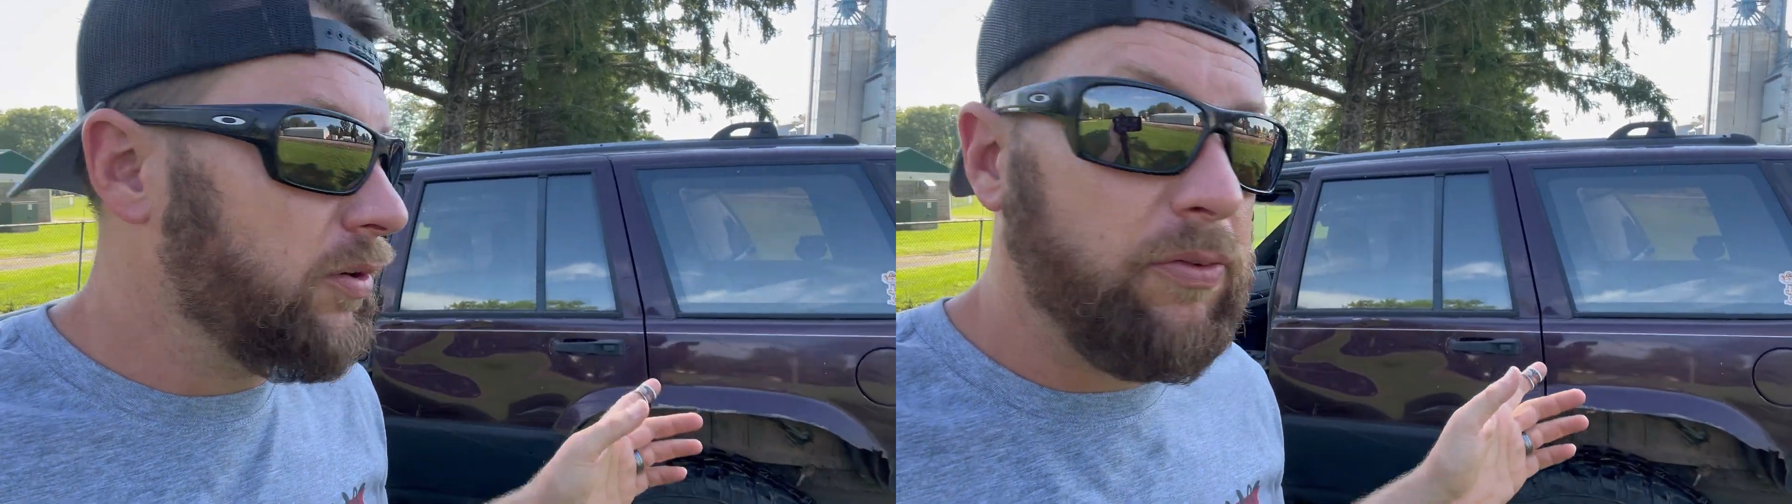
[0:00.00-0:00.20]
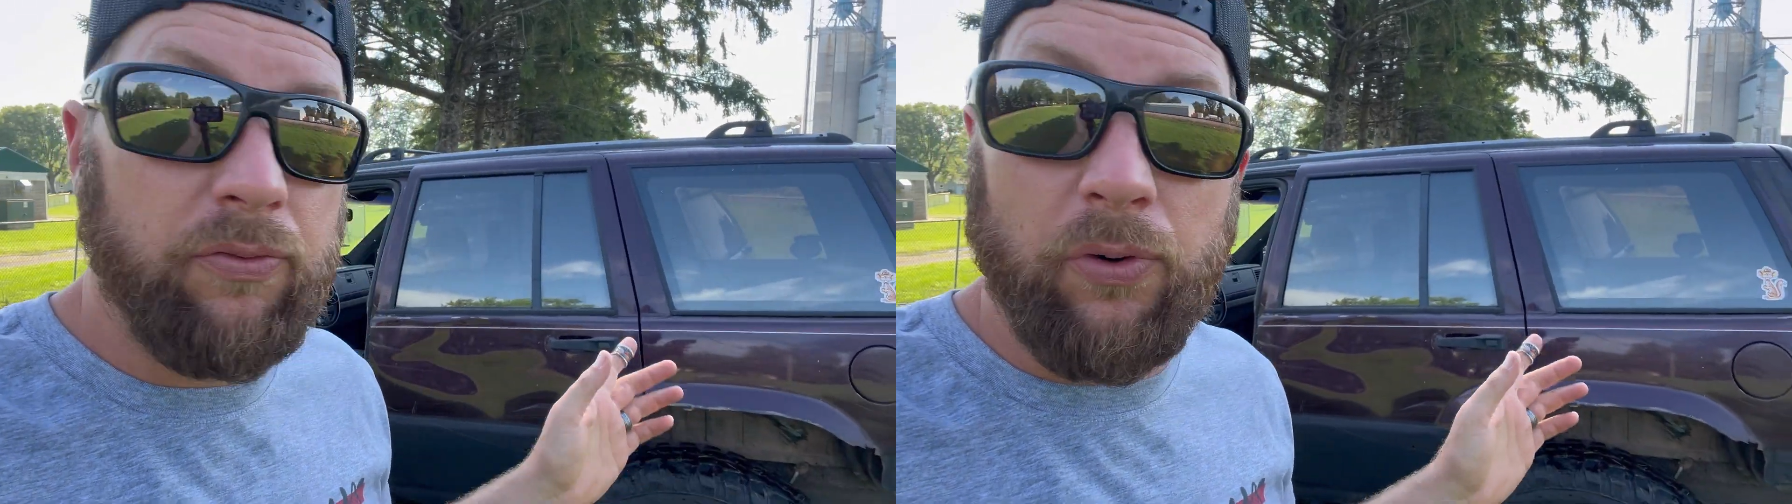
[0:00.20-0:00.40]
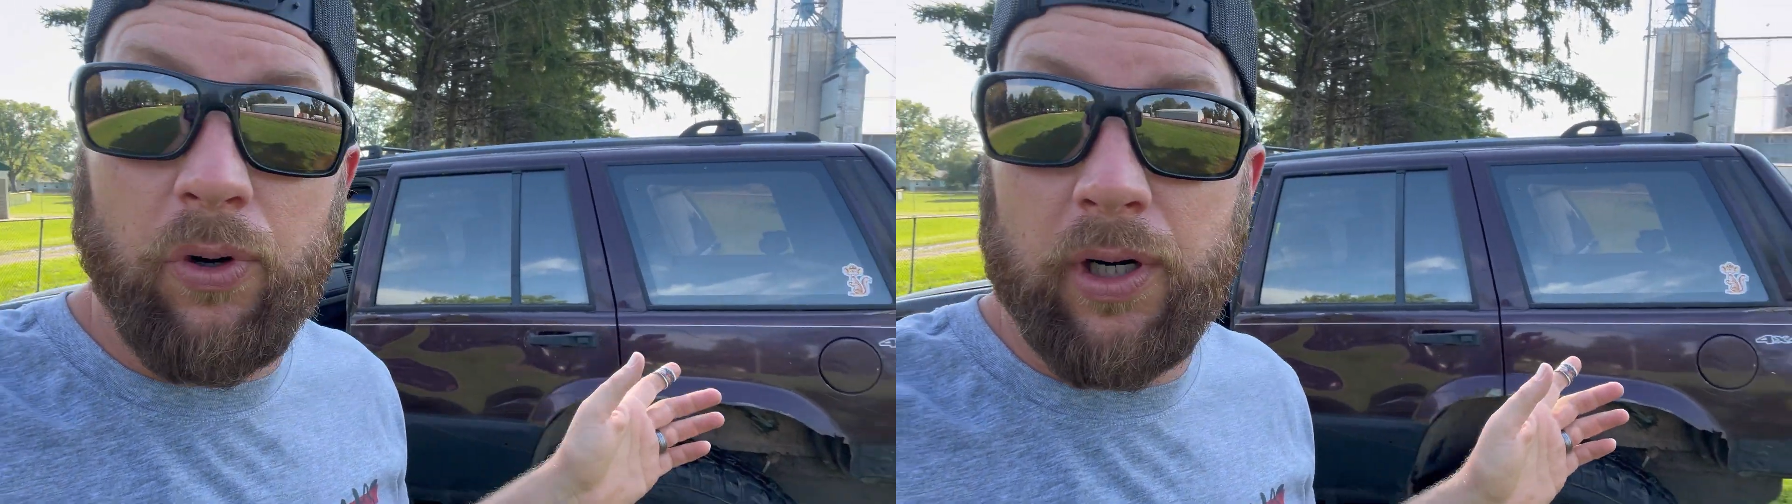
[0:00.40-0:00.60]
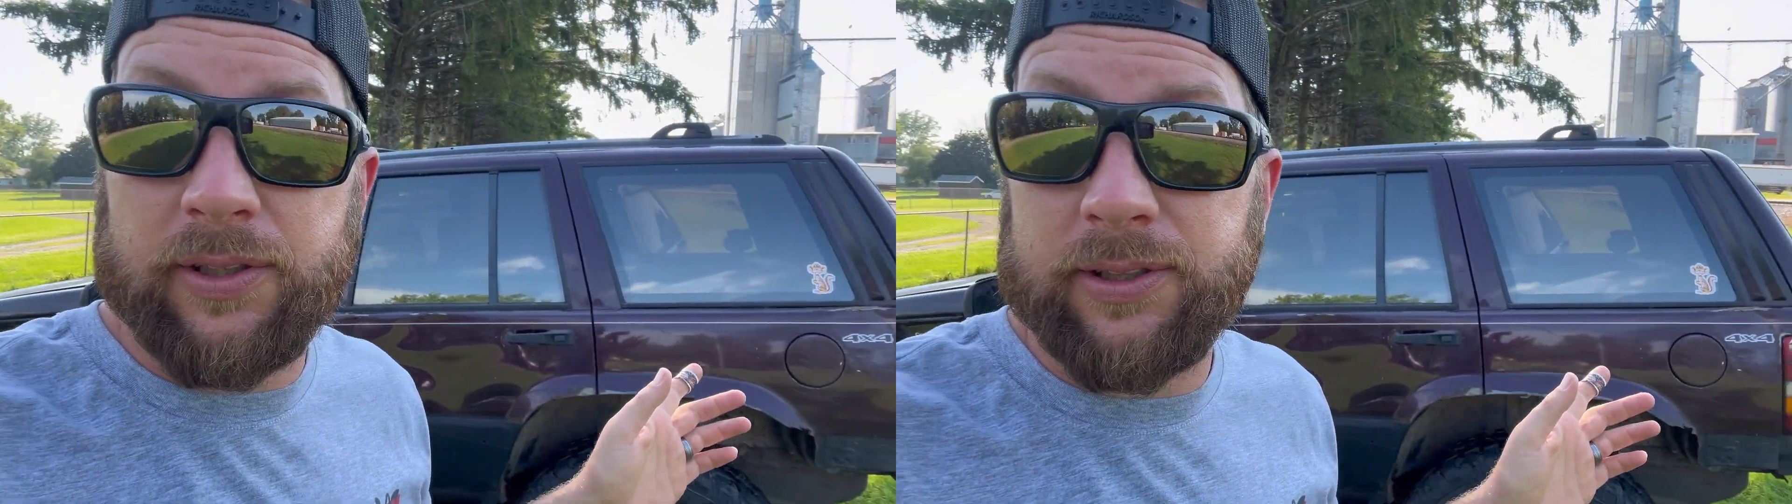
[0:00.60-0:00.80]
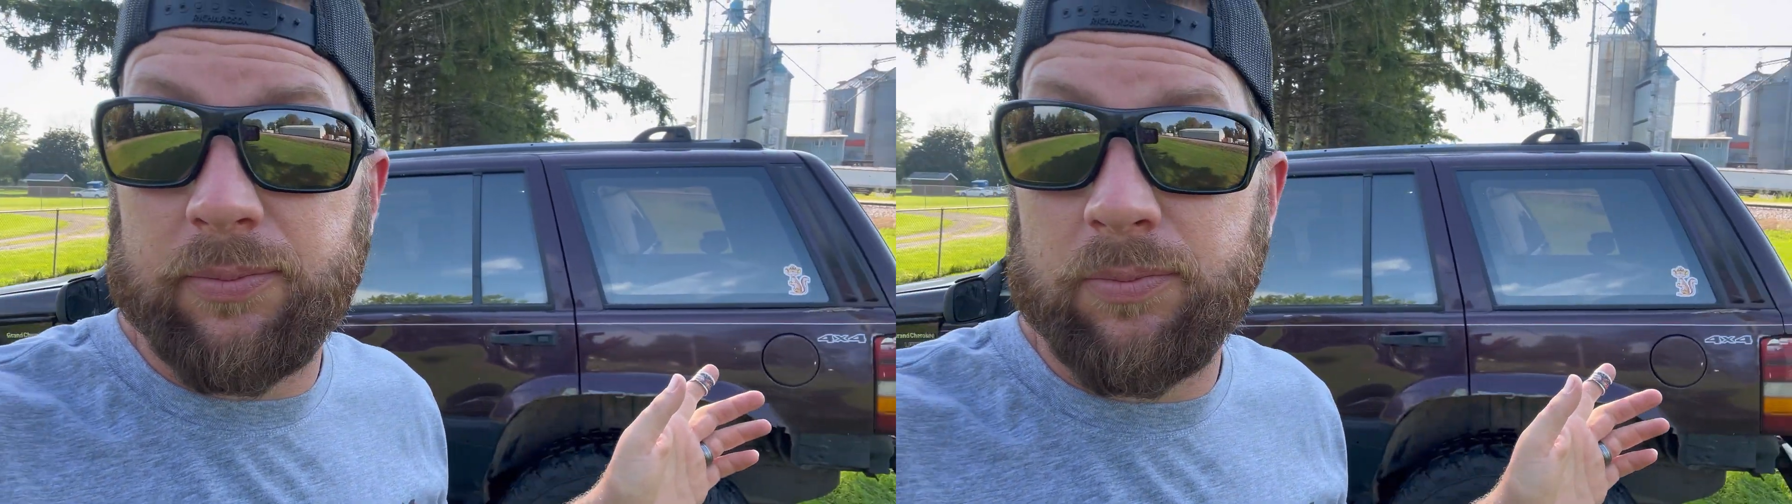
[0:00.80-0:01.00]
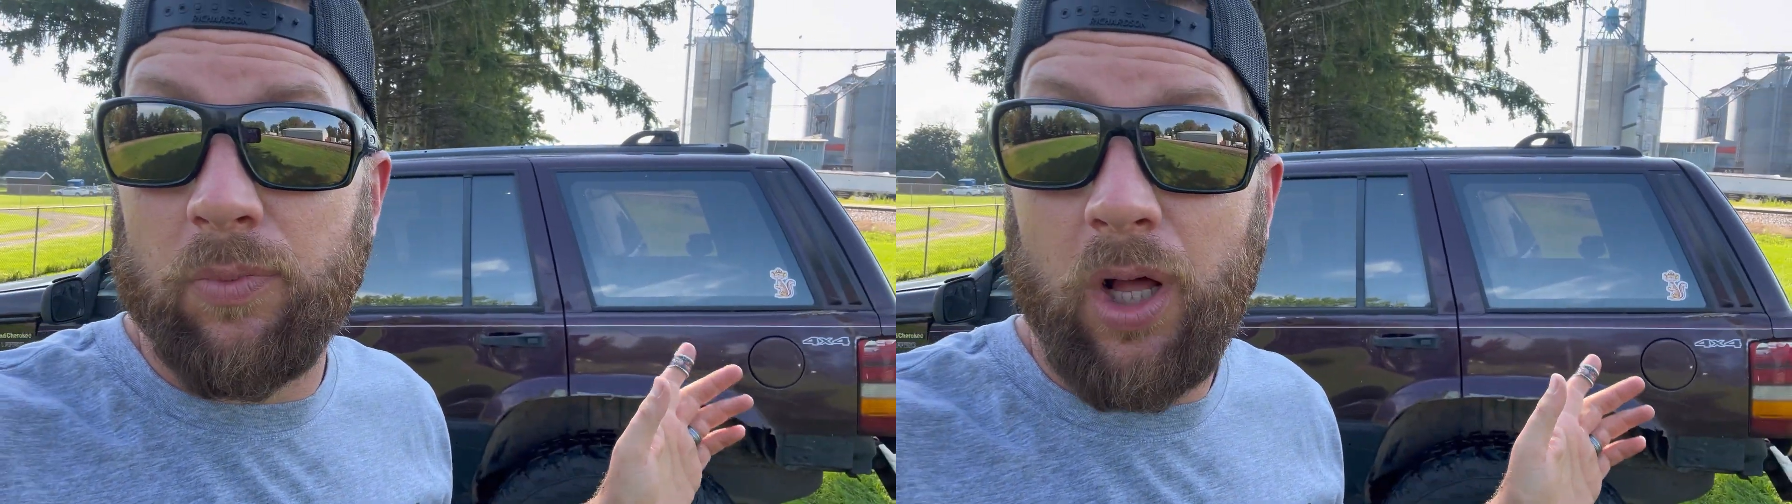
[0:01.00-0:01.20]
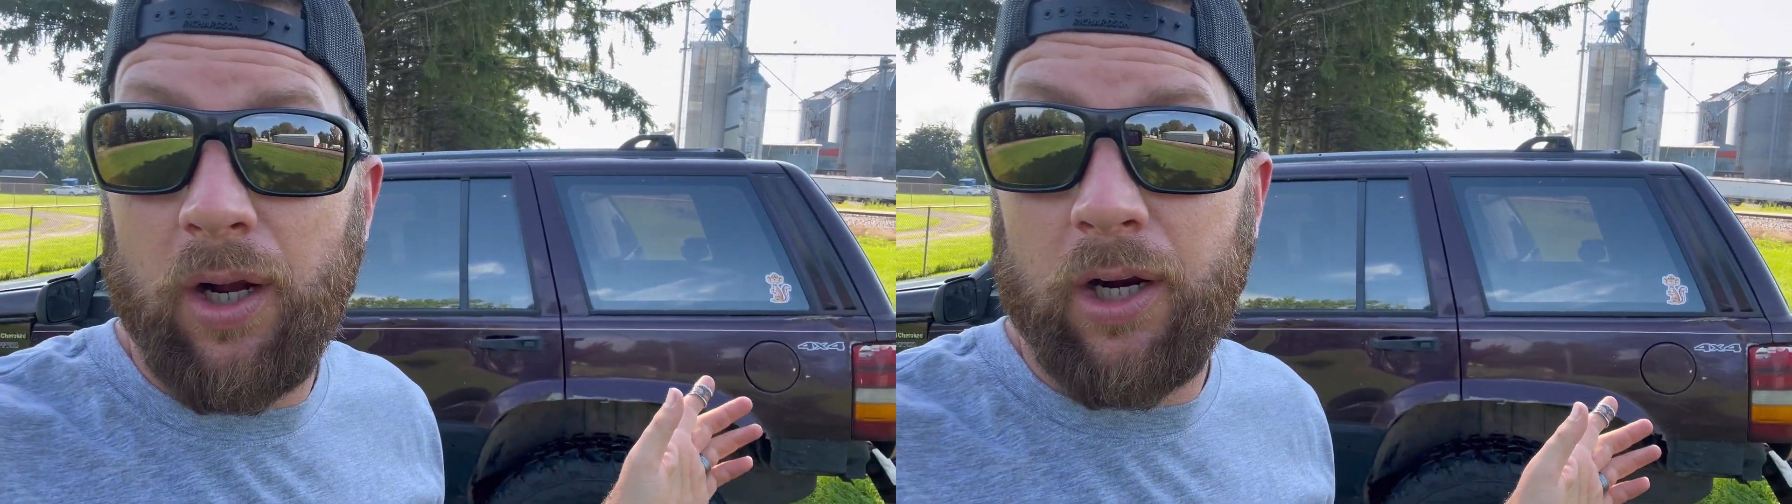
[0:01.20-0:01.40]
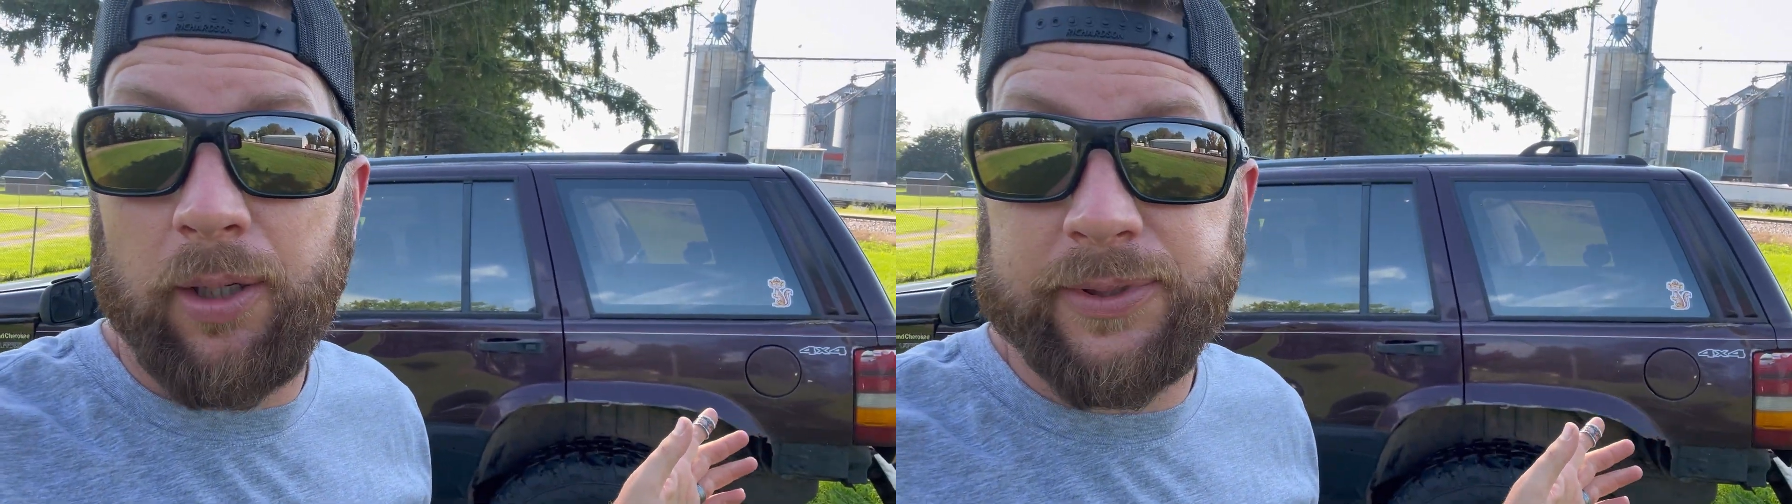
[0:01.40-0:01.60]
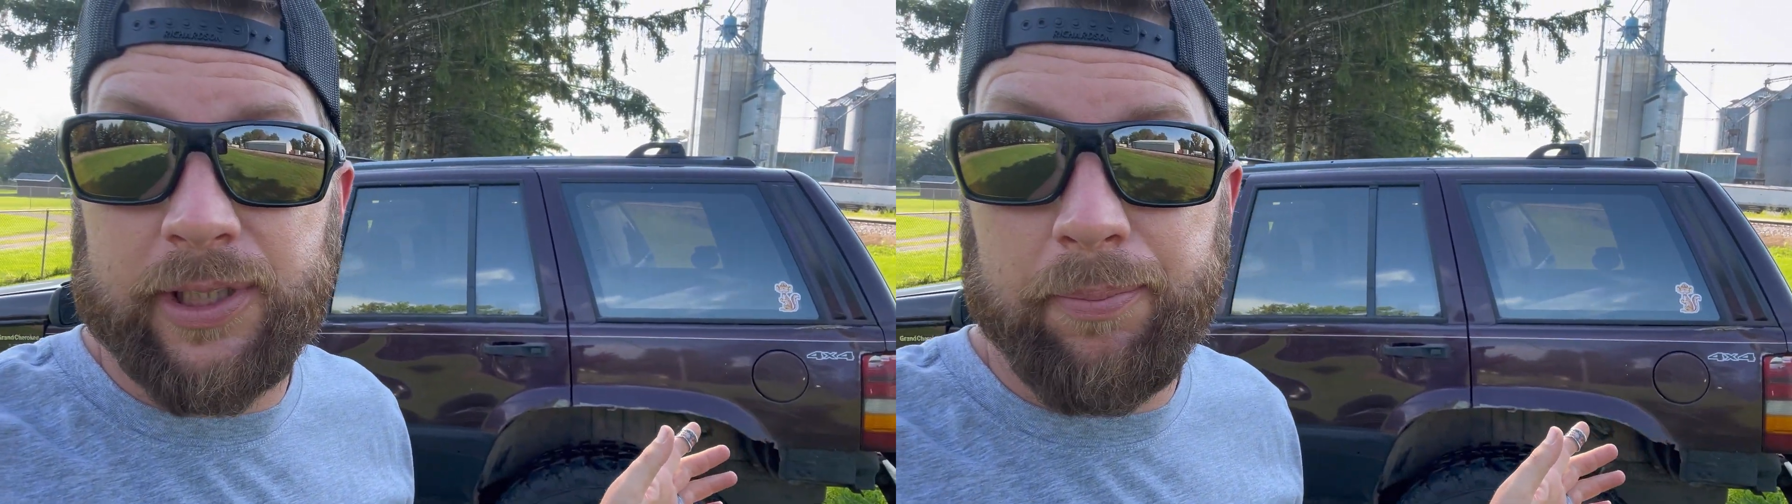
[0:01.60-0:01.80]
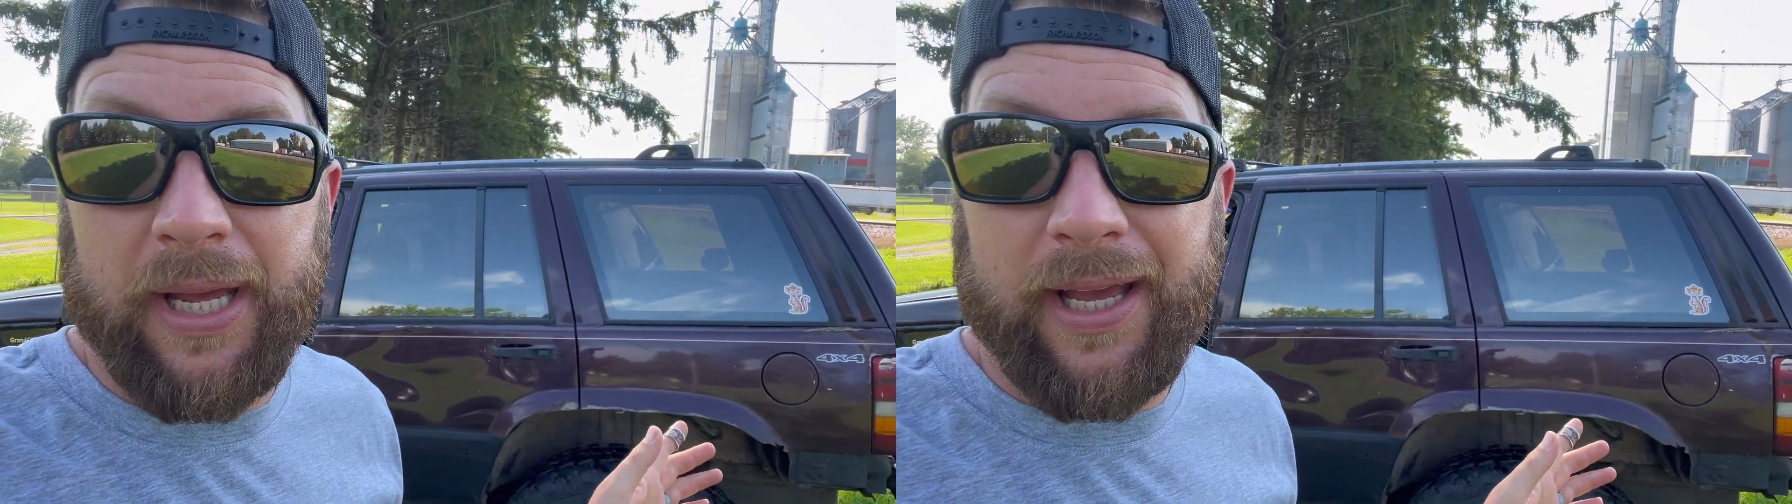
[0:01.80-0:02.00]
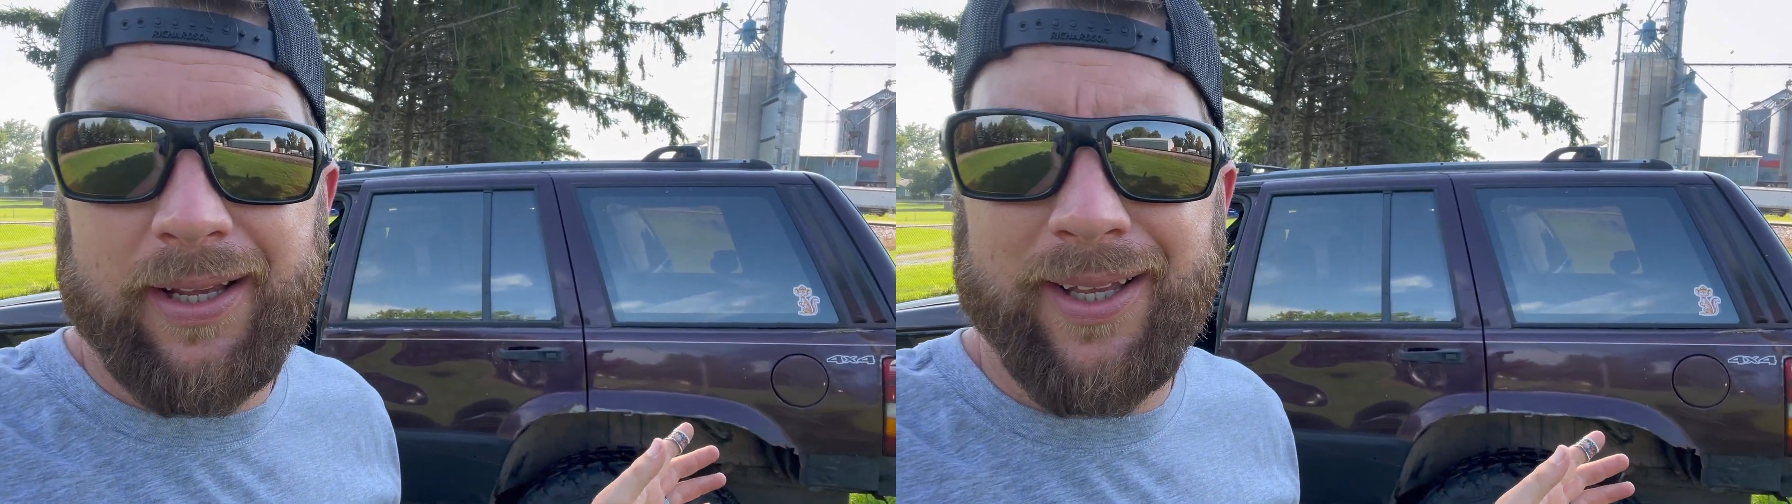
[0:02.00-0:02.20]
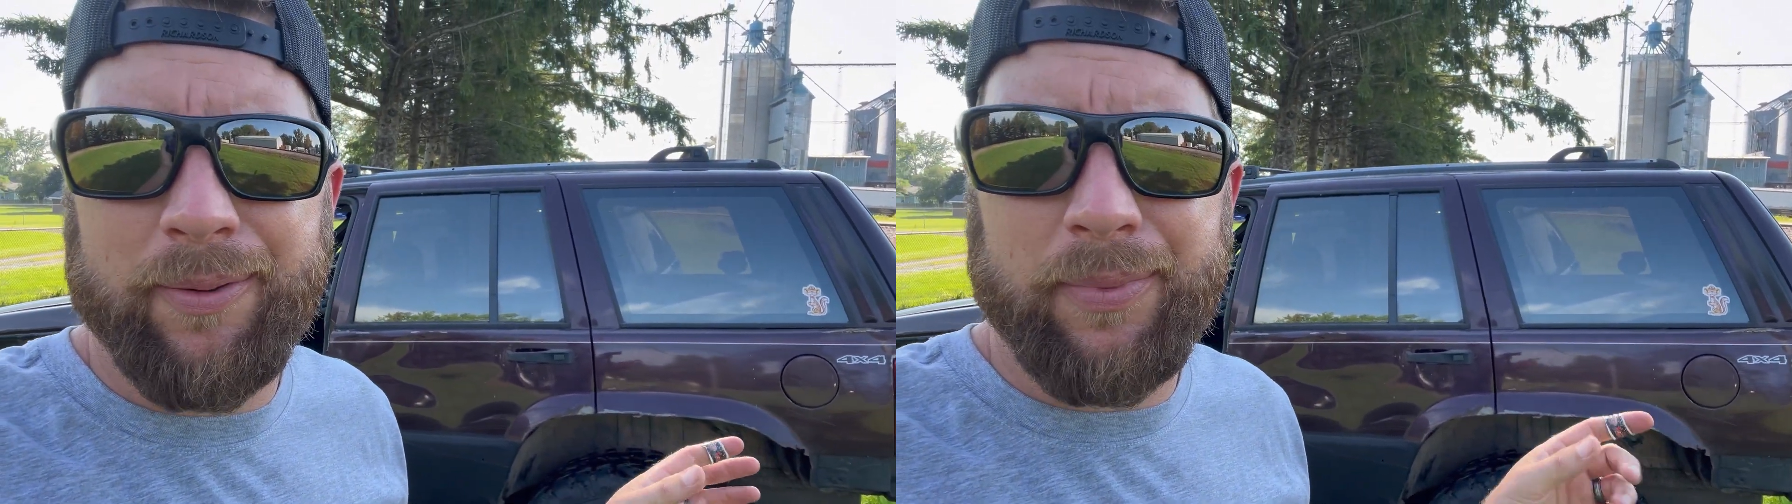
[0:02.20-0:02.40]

for some long arms in the back.